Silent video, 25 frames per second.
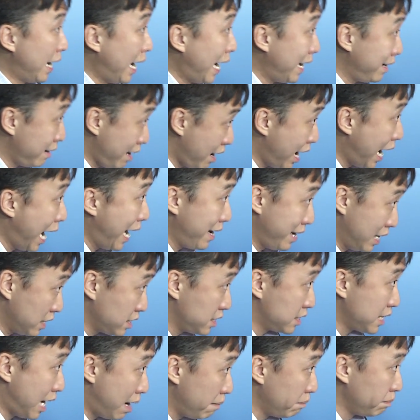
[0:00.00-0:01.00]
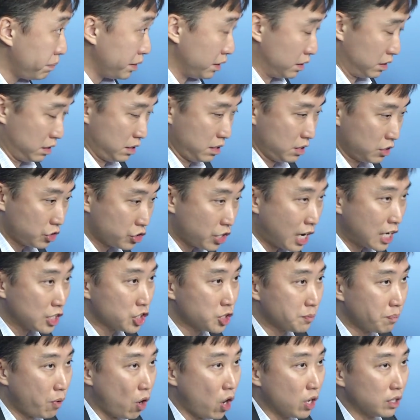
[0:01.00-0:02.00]
An example,
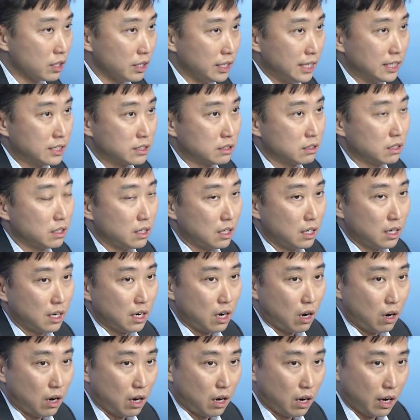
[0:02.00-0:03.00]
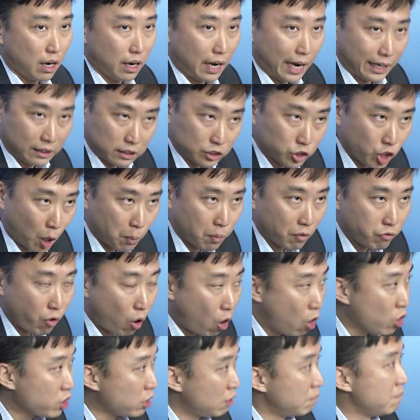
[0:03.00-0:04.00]
transport is at the top of
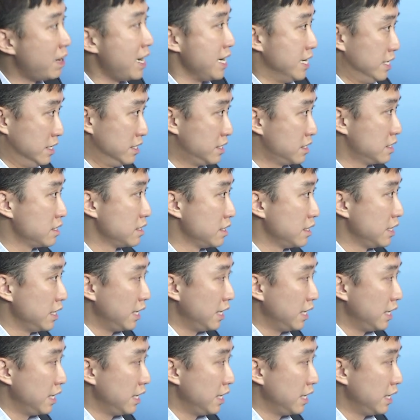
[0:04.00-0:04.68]
all our minds.